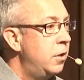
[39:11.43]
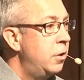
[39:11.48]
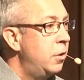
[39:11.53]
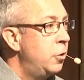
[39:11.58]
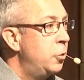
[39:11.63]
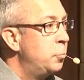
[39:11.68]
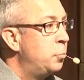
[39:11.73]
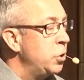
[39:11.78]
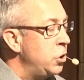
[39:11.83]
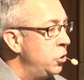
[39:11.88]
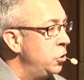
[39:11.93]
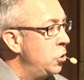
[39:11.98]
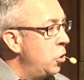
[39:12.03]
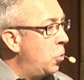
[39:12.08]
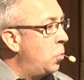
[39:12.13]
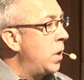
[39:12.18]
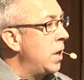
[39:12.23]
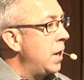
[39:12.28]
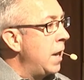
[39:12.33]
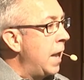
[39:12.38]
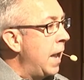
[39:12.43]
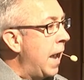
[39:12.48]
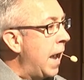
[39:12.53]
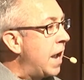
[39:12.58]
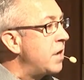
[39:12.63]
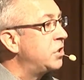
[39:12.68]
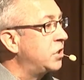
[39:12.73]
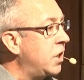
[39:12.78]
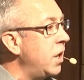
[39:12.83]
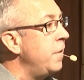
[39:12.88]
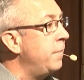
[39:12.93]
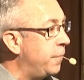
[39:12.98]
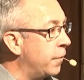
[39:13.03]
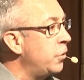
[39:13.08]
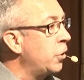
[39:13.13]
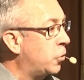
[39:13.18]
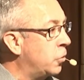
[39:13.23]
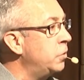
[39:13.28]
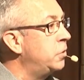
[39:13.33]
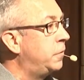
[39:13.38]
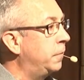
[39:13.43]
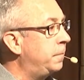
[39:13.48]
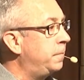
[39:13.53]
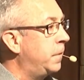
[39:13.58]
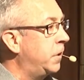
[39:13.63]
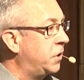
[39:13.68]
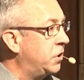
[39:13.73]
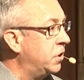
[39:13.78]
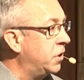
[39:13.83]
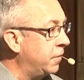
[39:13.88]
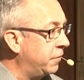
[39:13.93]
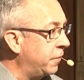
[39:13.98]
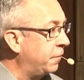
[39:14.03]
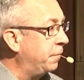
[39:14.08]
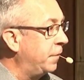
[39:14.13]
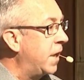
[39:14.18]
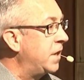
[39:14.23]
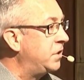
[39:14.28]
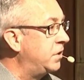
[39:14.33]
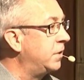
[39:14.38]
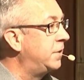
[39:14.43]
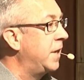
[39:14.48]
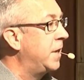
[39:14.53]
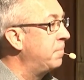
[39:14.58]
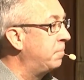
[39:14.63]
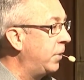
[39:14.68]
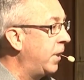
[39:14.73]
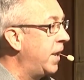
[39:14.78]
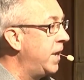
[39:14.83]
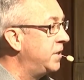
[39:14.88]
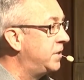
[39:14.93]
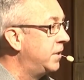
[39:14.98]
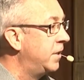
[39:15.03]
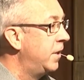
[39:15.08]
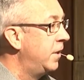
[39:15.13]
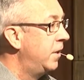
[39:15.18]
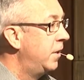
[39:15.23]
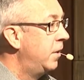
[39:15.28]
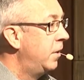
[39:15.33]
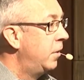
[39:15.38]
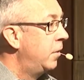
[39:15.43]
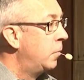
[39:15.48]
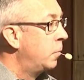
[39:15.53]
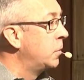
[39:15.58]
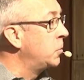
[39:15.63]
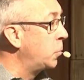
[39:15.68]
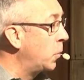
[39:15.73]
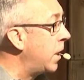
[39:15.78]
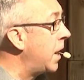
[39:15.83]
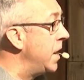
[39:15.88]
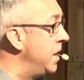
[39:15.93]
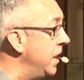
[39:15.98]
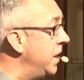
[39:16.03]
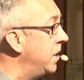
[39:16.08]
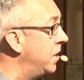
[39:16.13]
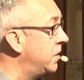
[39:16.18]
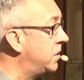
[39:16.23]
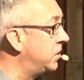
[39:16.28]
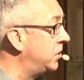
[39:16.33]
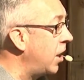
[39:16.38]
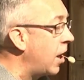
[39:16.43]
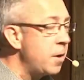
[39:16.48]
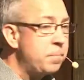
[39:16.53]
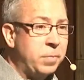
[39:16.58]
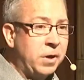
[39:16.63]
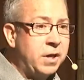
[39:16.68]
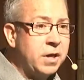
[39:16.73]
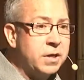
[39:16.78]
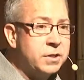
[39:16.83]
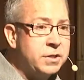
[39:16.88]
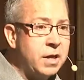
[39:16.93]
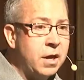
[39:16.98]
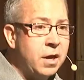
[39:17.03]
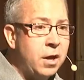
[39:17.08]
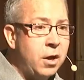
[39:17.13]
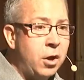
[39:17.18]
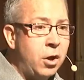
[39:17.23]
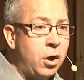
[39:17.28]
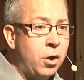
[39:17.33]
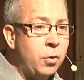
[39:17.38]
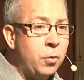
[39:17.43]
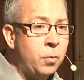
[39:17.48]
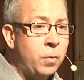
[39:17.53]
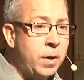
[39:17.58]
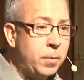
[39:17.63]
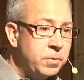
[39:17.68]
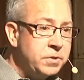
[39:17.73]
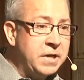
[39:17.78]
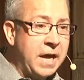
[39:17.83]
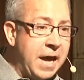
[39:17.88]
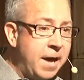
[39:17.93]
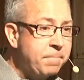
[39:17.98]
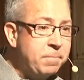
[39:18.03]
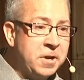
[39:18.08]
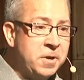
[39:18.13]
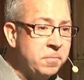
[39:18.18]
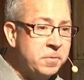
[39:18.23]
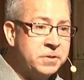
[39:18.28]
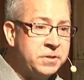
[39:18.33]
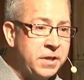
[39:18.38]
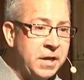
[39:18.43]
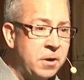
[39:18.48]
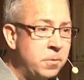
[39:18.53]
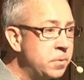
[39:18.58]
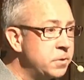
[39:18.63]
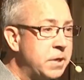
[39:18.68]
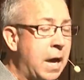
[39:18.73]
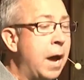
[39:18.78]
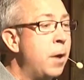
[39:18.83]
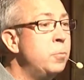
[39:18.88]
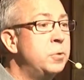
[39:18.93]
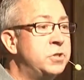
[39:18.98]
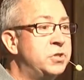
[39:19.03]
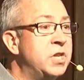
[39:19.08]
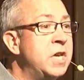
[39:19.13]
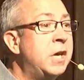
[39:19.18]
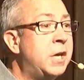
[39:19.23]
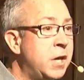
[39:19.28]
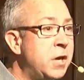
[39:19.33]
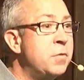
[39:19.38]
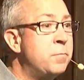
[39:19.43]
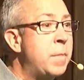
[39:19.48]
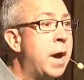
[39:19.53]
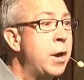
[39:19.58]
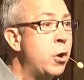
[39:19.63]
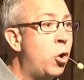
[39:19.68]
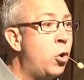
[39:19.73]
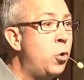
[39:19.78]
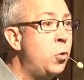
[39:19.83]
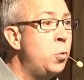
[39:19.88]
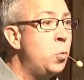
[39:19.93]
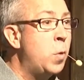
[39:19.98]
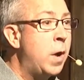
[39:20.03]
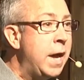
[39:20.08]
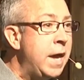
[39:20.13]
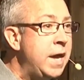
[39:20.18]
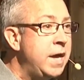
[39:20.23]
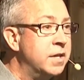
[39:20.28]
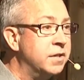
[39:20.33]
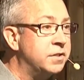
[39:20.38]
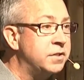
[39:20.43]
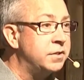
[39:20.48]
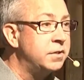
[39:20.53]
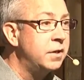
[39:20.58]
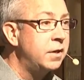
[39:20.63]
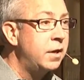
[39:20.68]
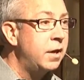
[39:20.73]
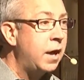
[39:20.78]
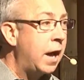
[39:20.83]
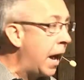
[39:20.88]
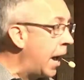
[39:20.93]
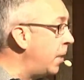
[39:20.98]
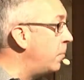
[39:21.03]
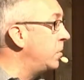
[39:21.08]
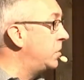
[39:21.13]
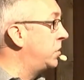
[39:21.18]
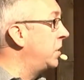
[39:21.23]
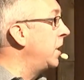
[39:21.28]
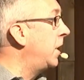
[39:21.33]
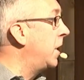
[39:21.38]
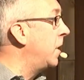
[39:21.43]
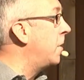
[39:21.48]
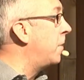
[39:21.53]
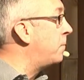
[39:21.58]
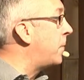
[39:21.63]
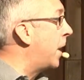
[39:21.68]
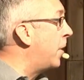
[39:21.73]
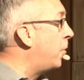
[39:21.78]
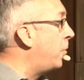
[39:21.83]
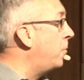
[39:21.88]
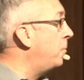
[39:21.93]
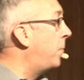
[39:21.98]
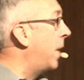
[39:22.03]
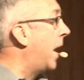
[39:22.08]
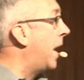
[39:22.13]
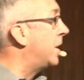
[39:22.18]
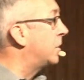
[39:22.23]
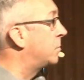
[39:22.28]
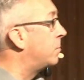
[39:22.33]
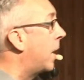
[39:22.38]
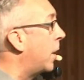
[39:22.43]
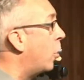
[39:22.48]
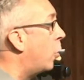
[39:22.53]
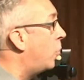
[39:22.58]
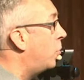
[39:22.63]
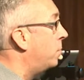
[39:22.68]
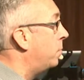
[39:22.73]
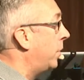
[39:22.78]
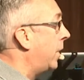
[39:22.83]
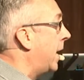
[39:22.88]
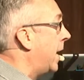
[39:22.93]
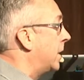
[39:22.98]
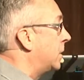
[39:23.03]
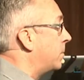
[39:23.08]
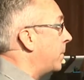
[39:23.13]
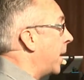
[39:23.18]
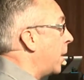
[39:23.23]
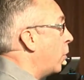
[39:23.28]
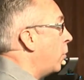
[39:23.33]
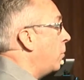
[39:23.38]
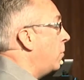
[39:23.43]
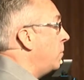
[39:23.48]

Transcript: But you know what? Asking for the crucifixion of the flesh to take place was where I needed to start because what was happening was there was I was thinking of my own ways. I was thinking of my own past, my own plans, my own